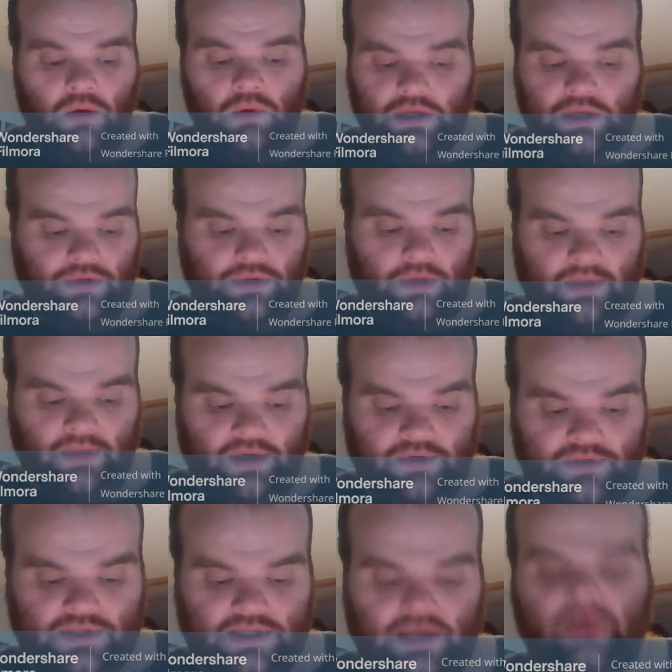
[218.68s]
Well, not my
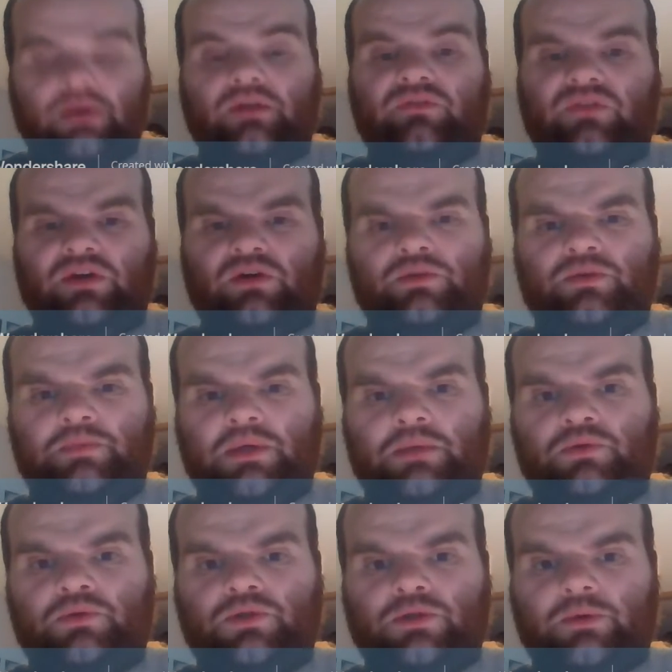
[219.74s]
own style. I think other
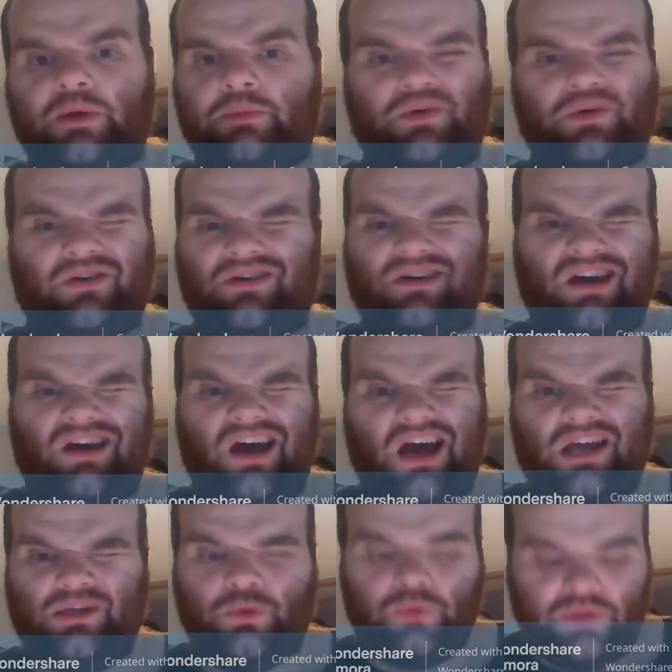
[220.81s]
people do it, but
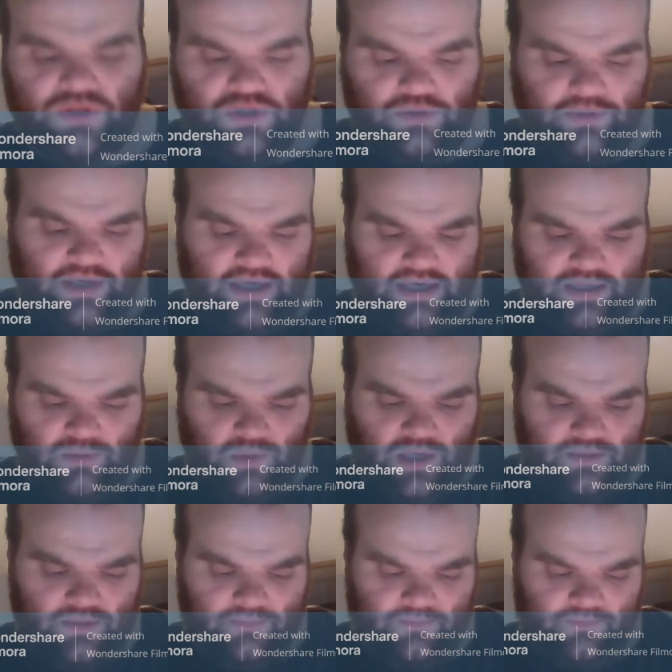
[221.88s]
I always do it
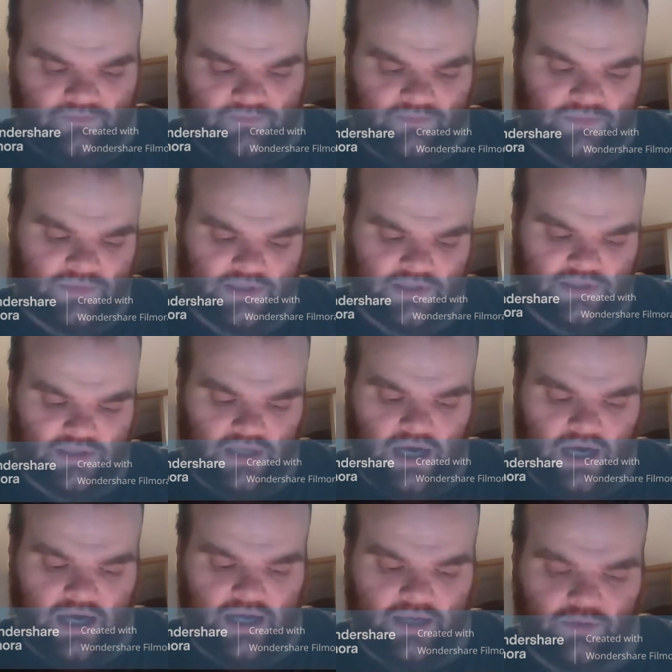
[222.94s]
anyway.
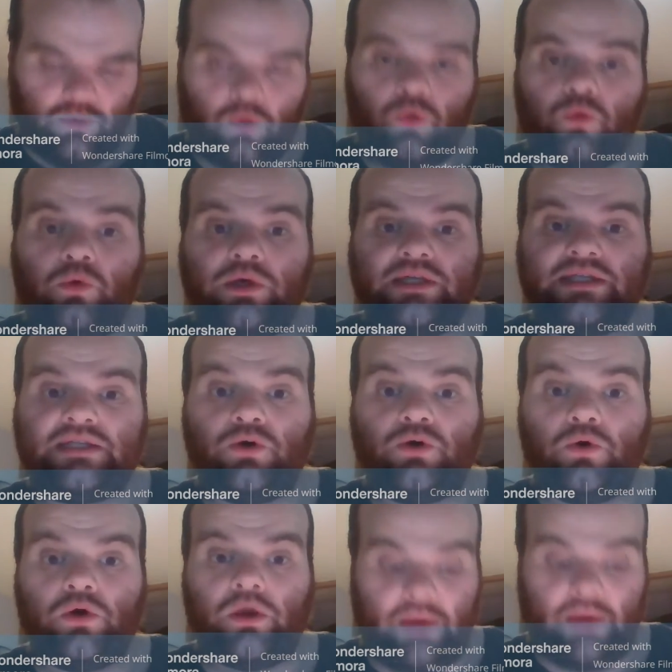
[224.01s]
I always
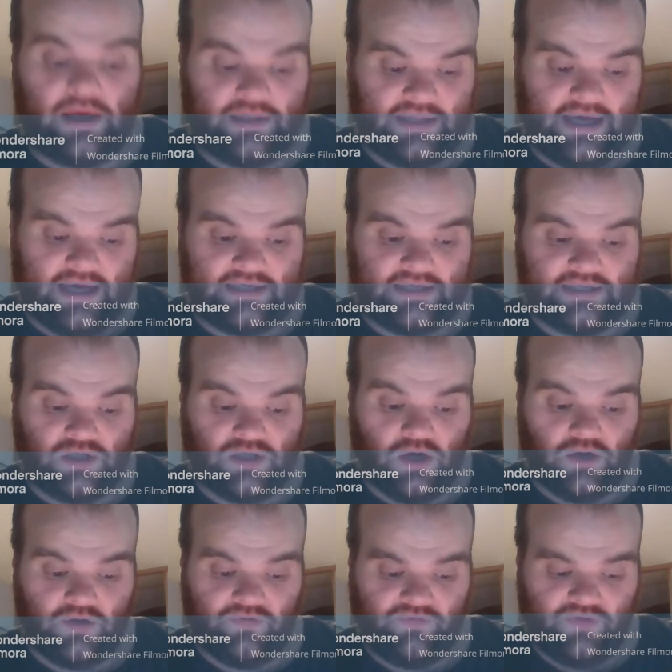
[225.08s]
talk about their
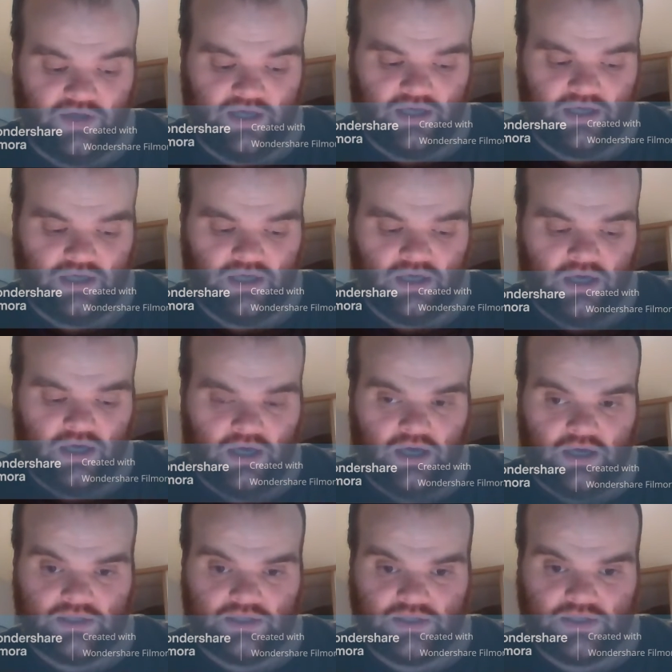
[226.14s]
discography.
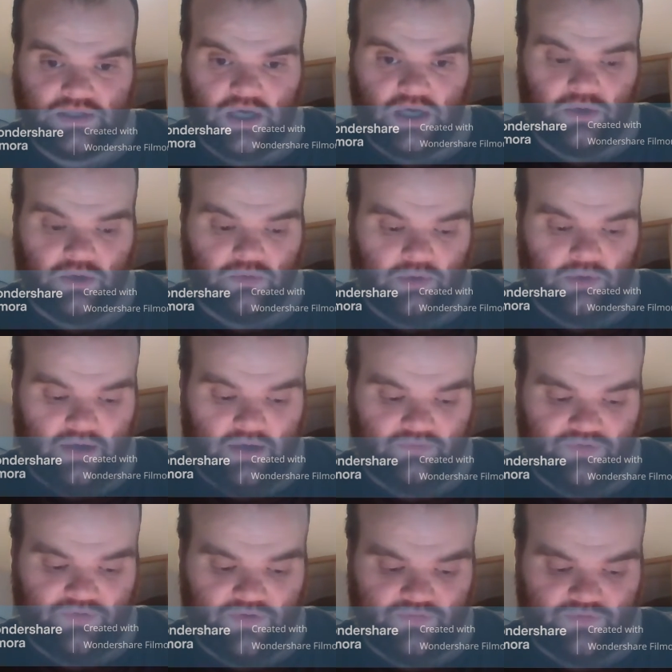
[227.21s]
So
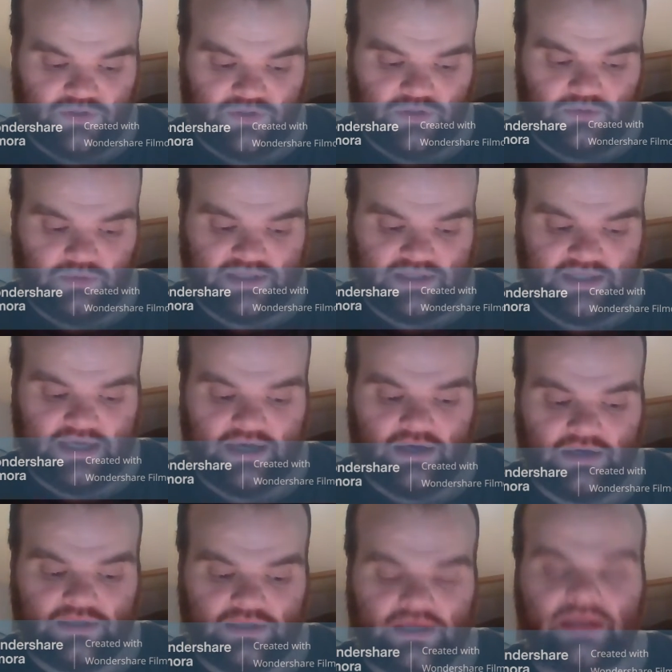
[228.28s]
without further ado, let's get
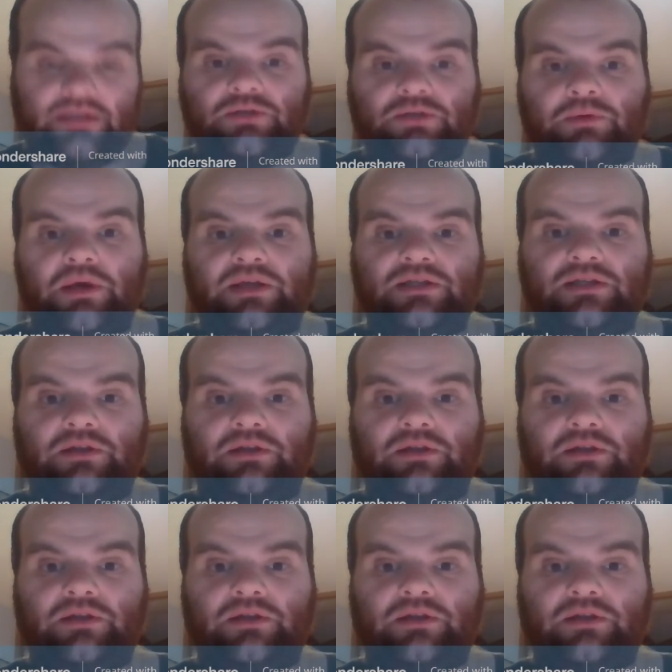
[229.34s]
up into it.